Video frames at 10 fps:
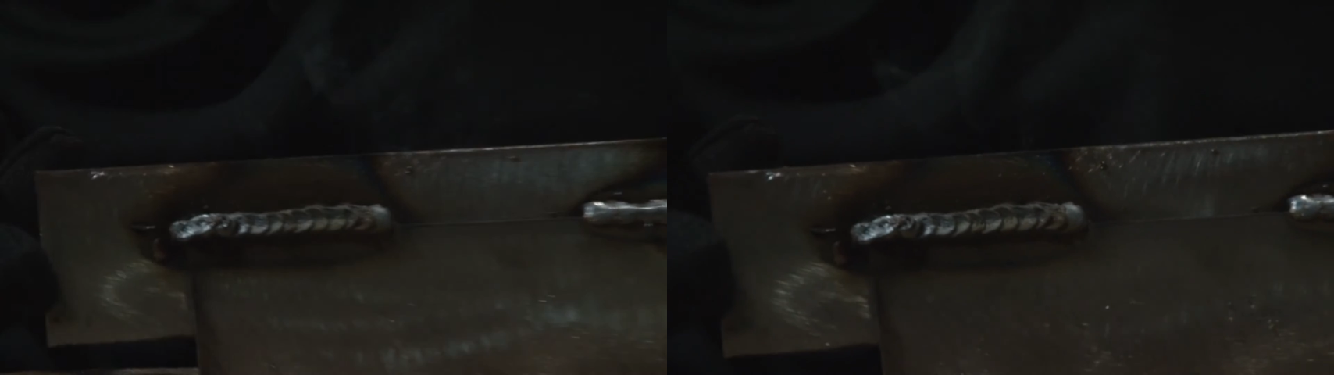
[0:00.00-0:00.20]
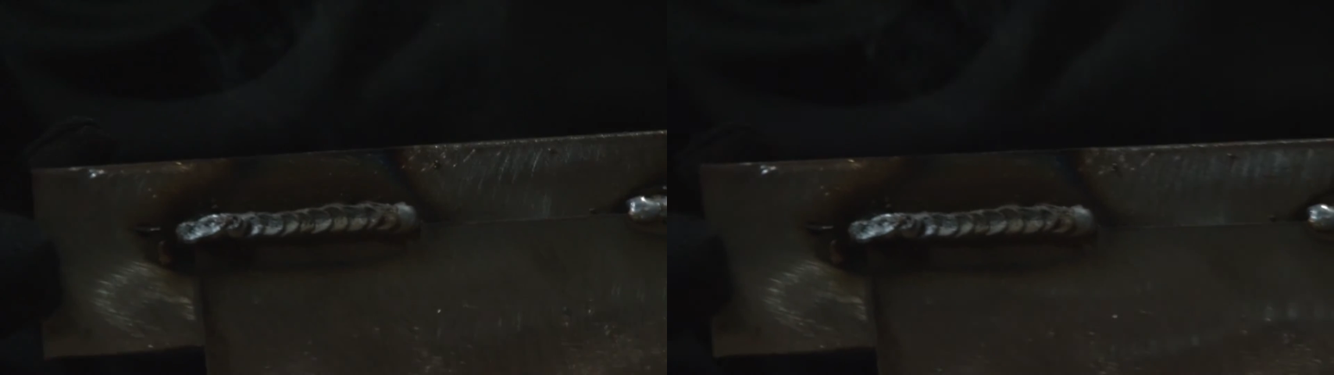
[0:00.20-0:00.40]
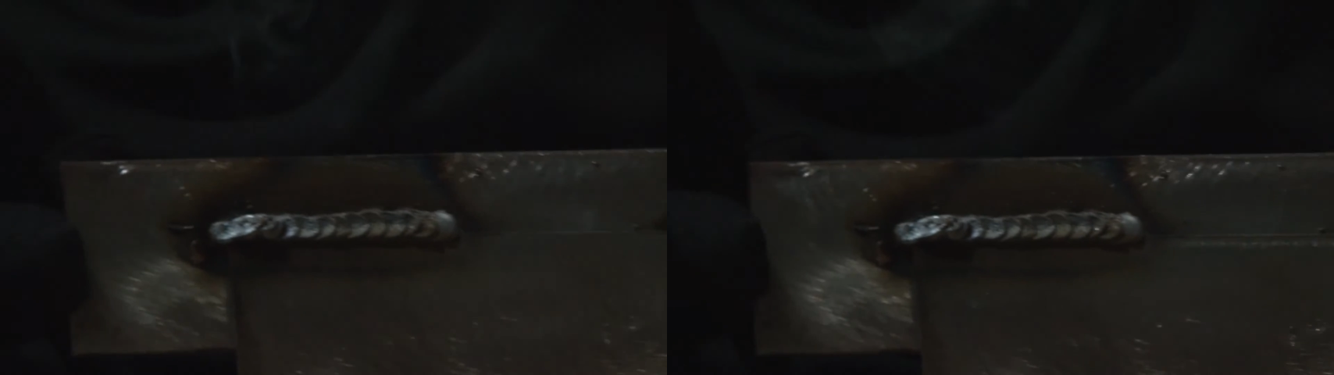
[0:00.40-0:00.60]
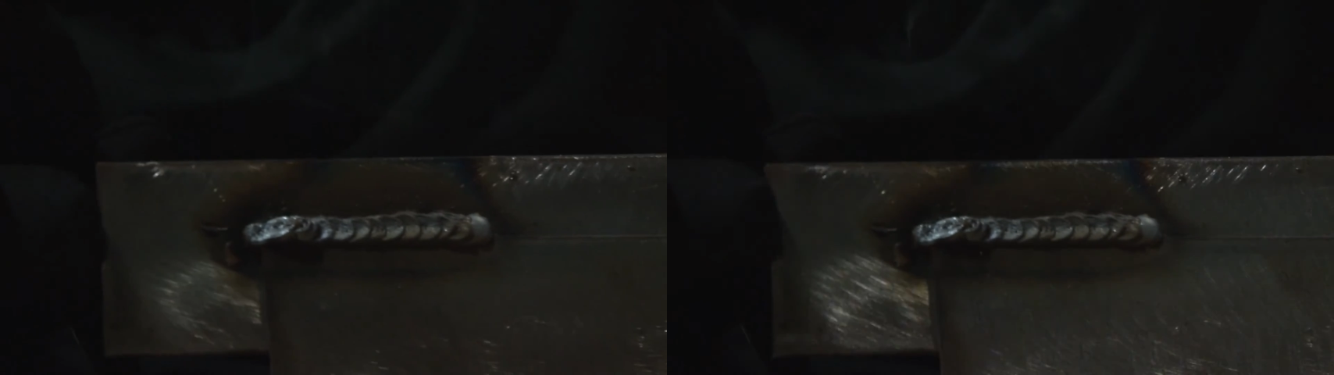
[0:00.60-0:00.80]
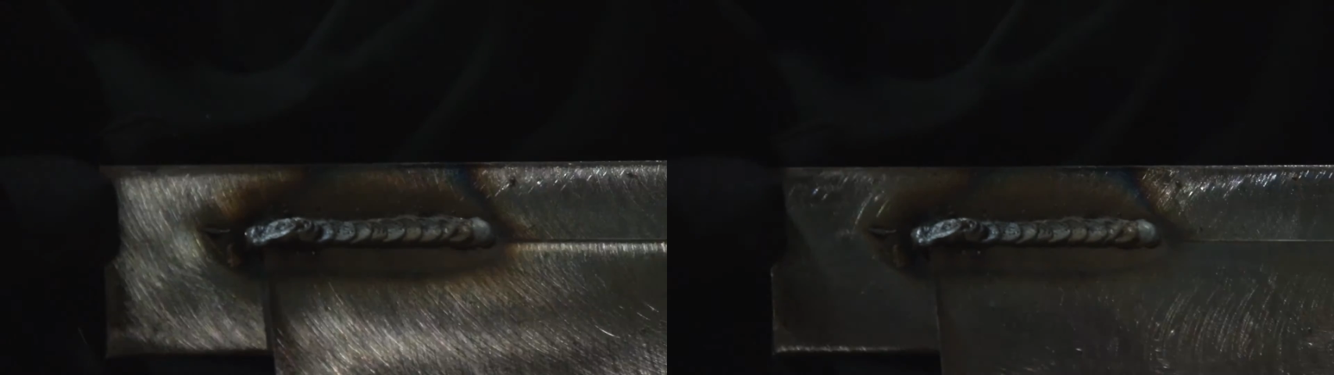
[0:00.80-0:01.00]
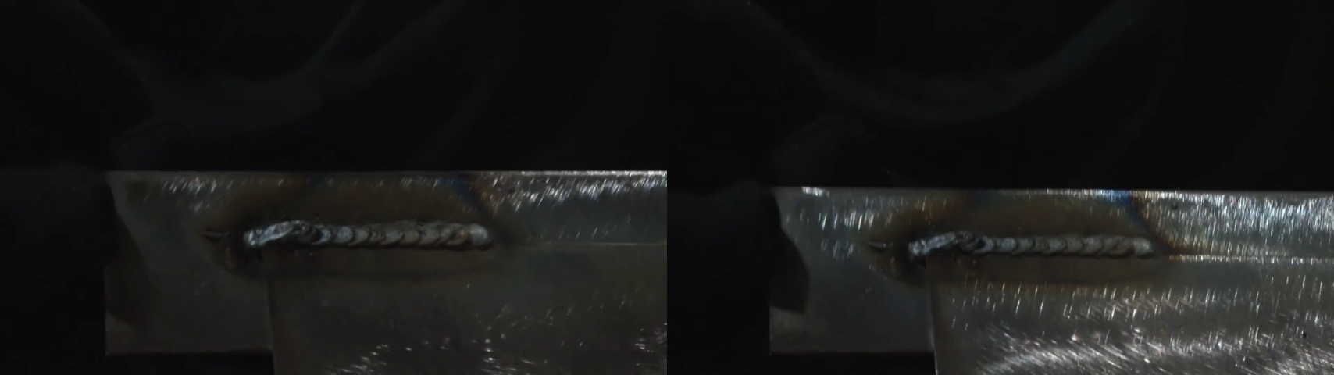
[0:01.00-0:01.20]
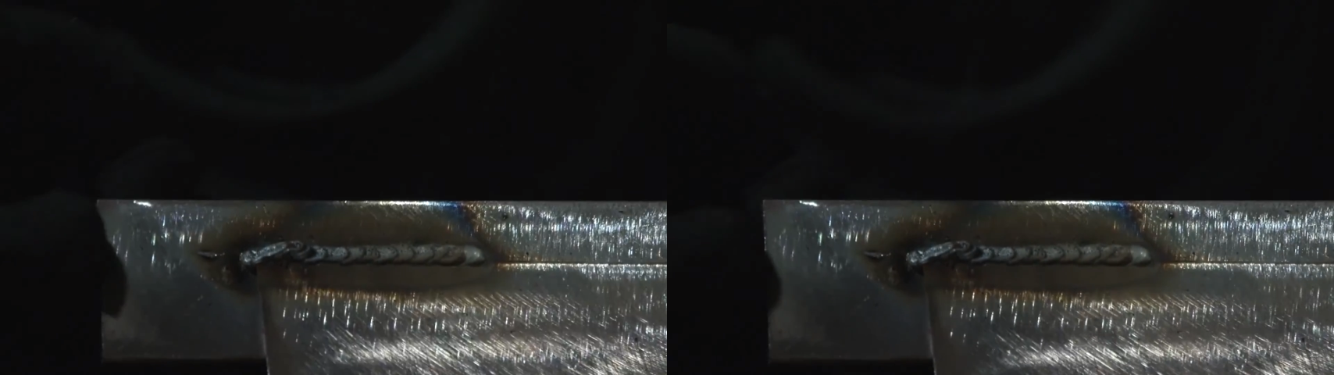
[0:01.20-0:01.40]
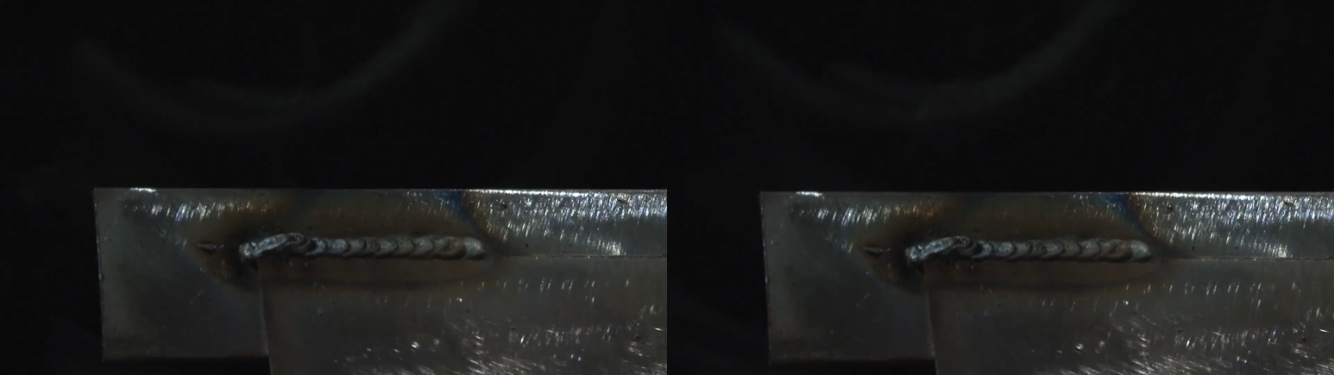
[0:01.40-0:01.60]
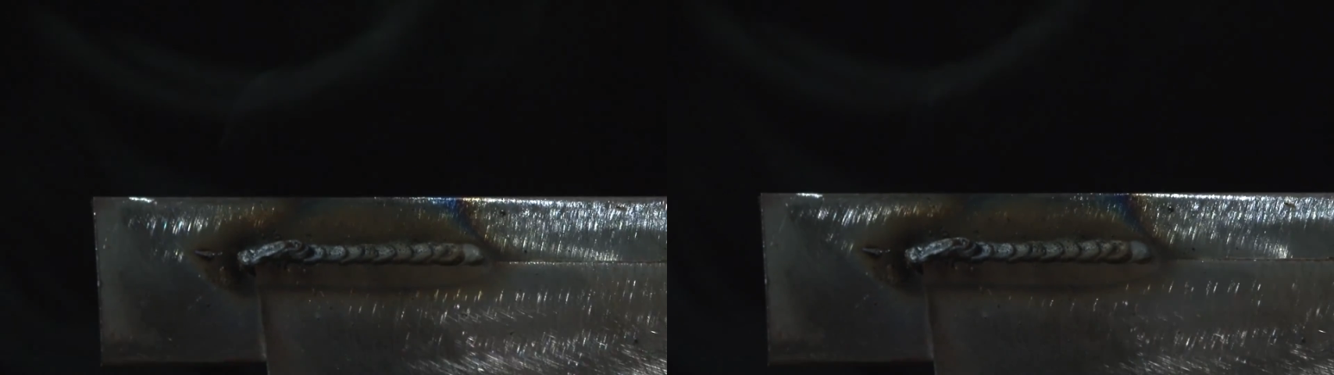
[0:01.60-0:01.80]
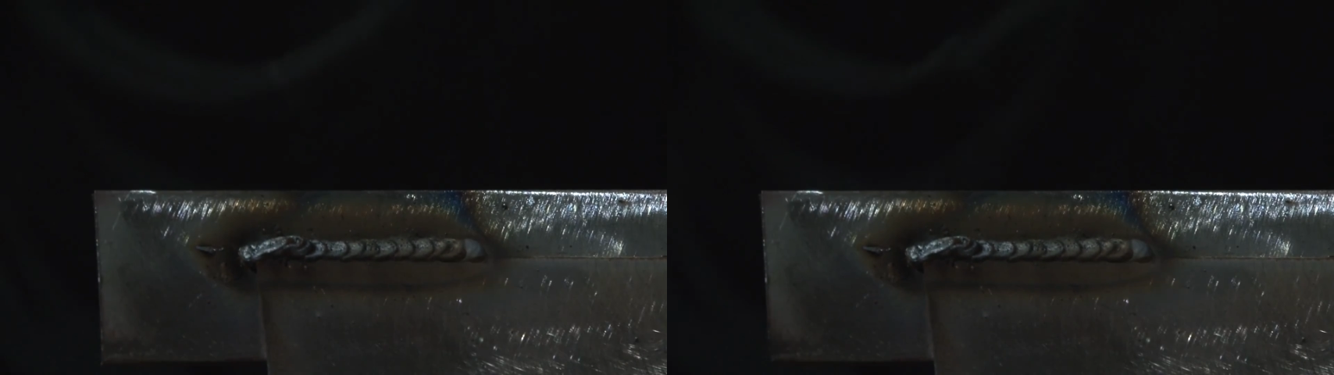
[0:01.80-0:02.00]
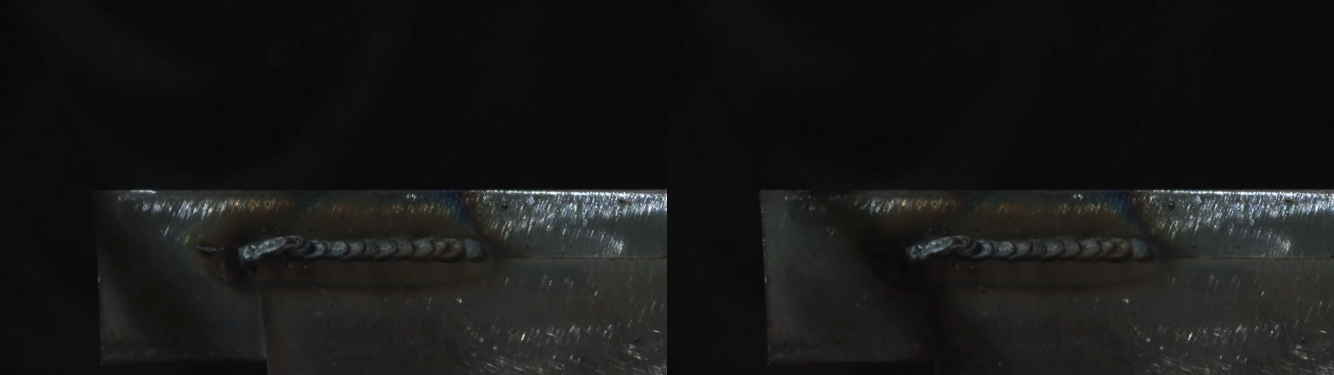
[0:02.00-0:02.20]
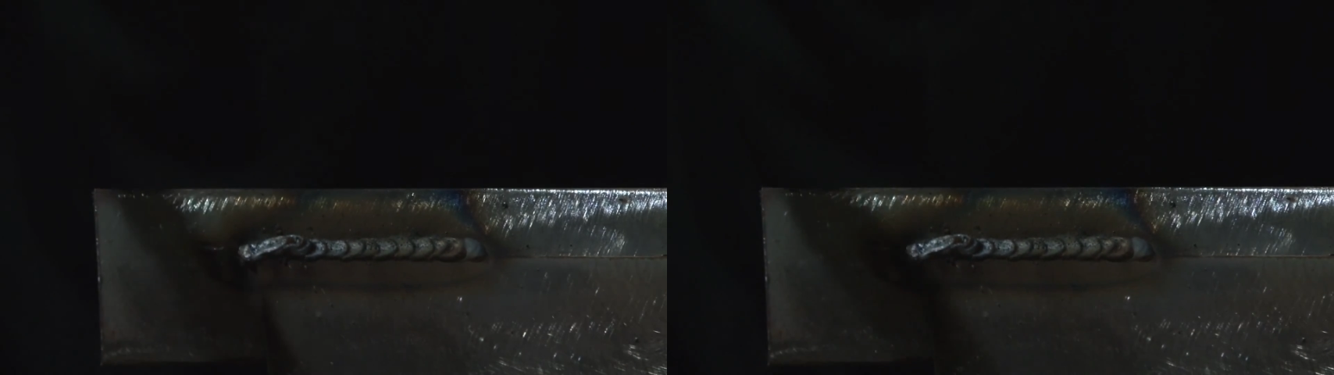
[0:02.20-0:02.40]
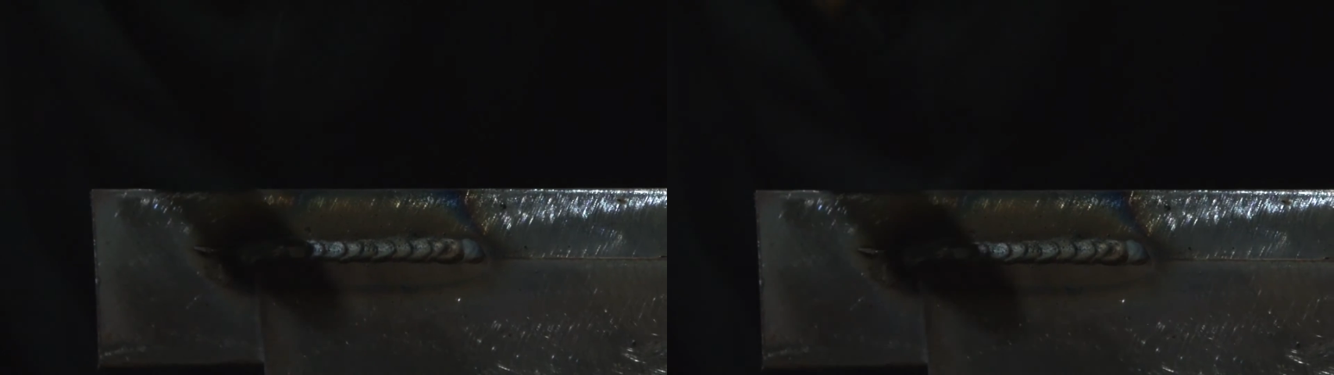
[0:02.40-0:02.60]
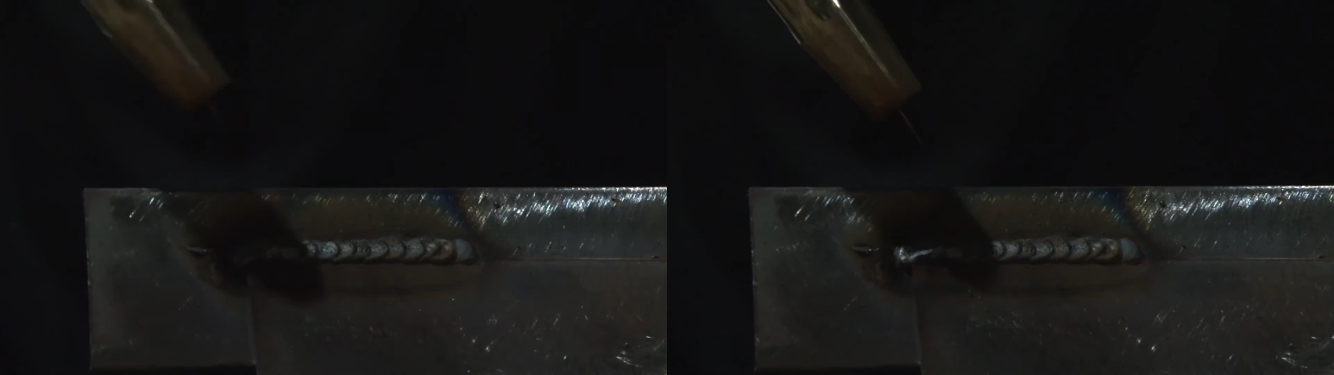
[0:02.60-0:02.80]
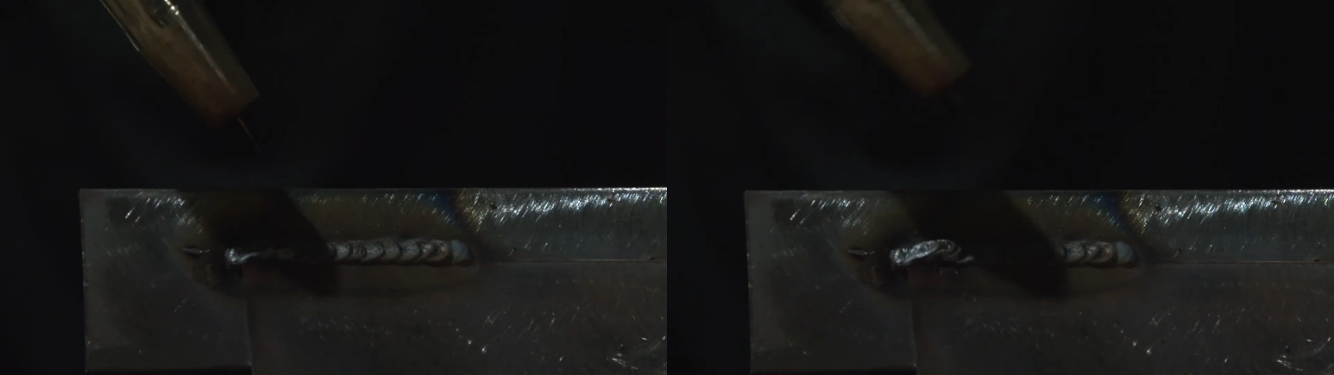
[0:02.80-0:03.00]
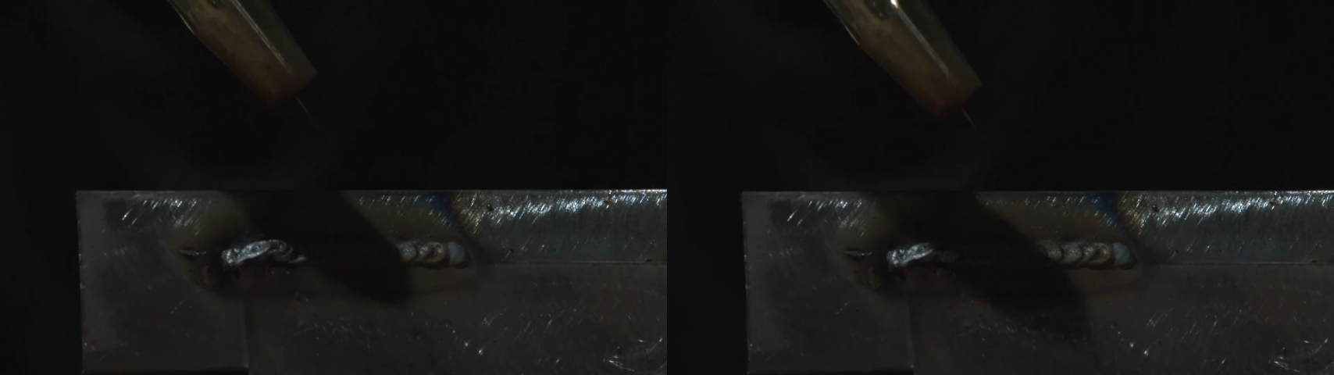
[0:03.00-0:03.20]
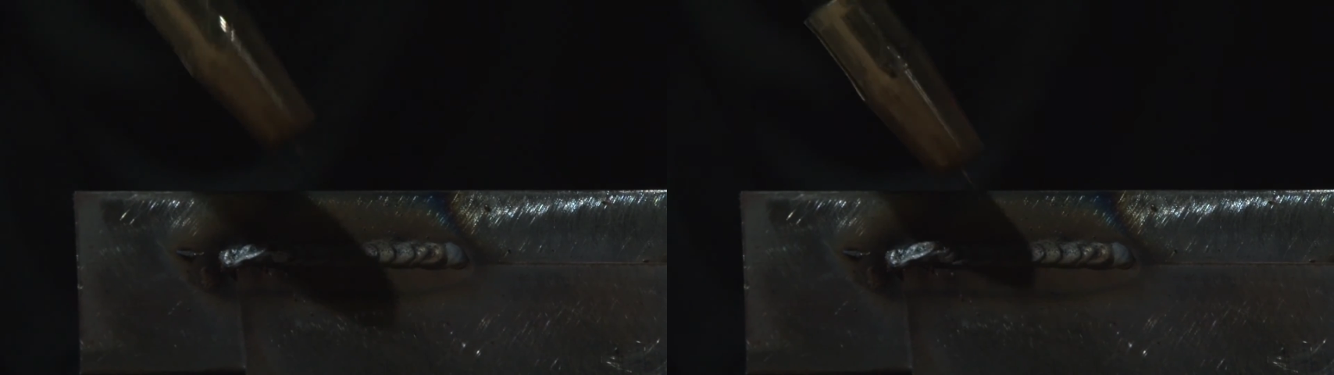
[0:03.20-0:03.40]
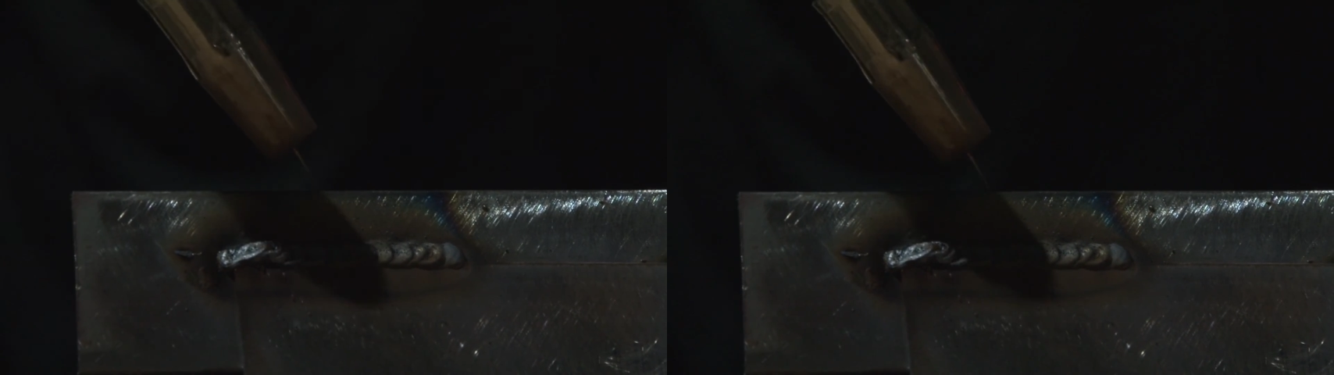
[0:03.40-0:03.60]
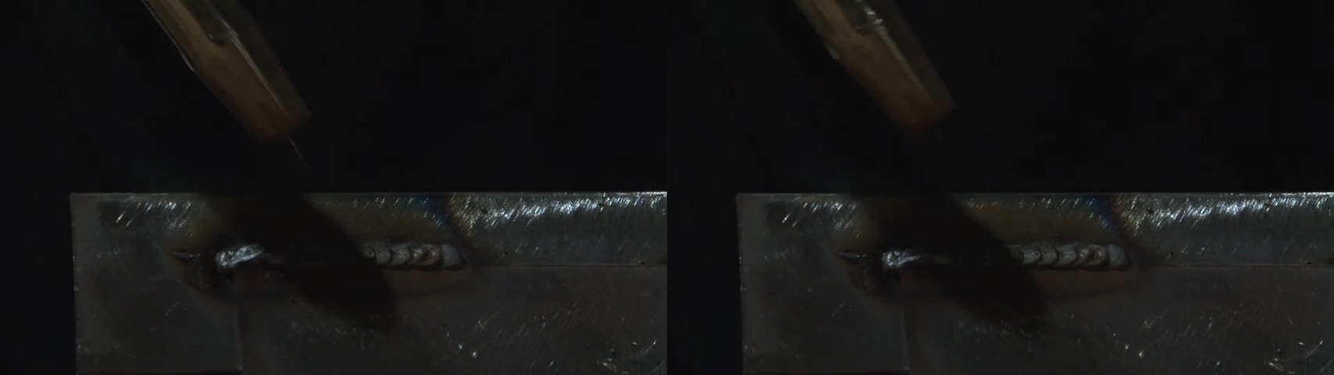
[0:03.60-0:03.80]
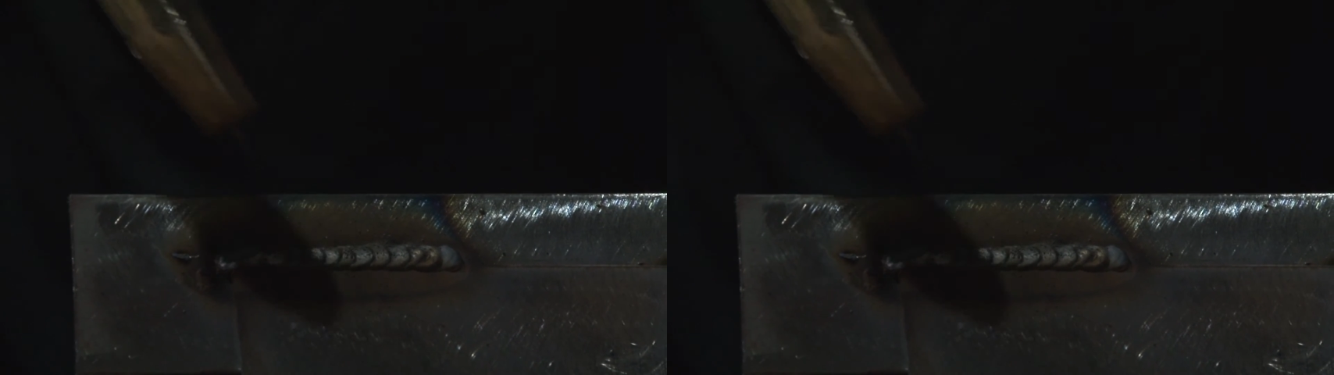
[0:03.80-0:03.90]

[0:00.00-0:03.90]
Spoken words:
(no speaker visible)